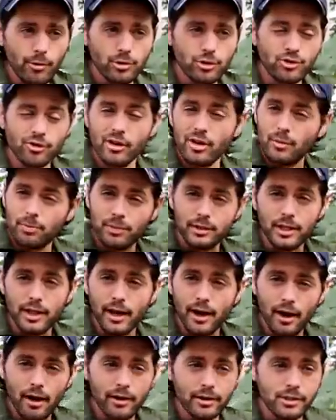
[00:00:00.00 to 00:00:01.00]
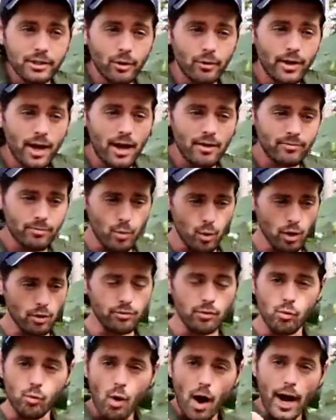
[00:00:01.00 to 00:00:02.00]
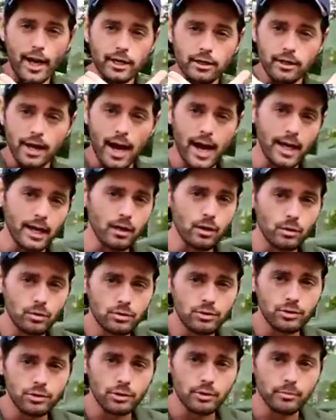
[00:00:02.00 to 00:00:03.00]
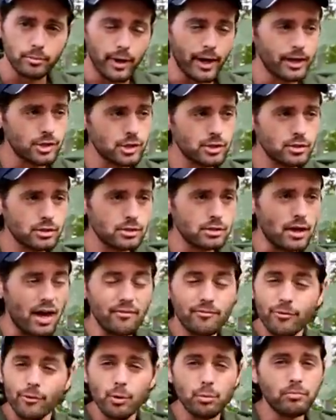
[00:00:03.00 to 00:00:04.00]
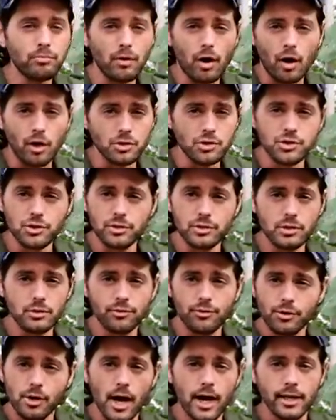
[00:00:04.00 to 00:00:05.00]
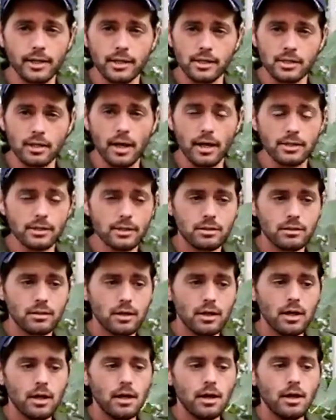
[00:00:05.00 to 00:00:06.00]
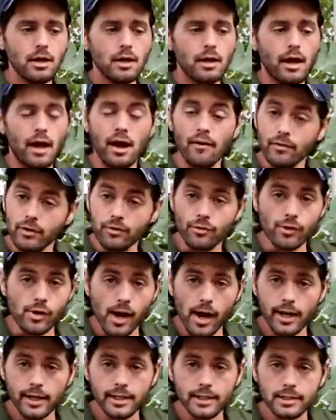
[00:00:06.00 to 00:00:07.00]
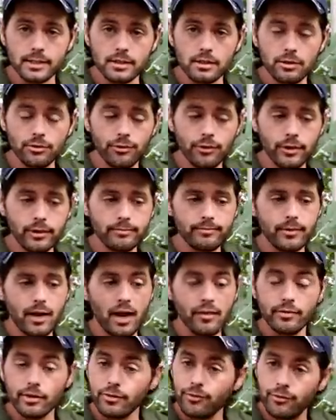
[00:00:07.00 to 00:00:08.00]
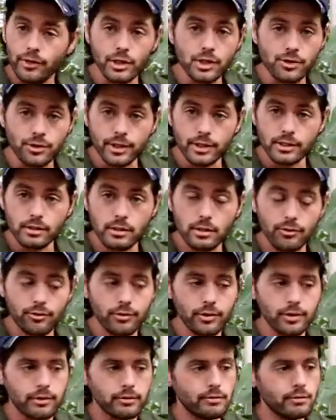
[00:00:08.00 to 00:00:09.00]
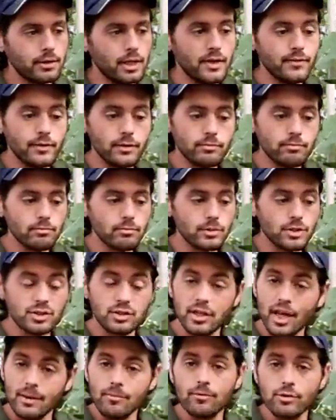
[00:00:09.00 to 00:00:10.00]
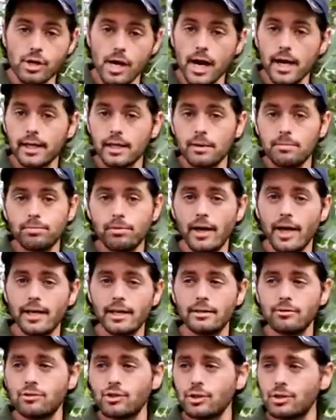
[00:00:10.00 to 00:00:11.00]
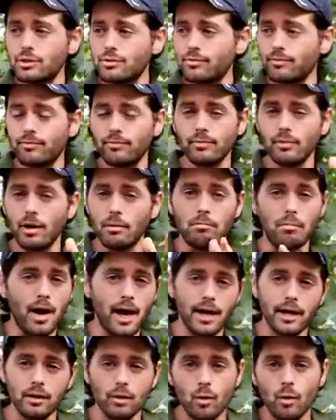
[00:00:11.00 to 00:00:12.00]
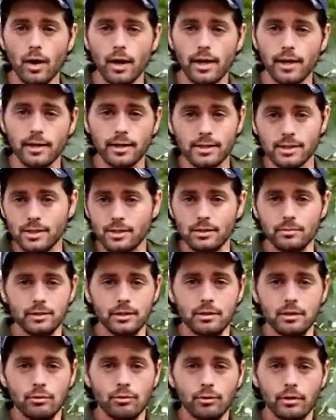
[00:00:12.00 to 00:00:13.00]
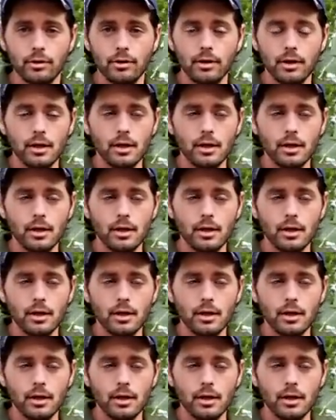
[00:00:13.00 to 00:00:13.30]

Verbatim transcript: straight up in the air and don't have more of a wider angle to their branches, I've grown hundreds of varieties, guys. Every variety is different. Every fig tree is different. Even the same variety planted just a mile away is gonna be different.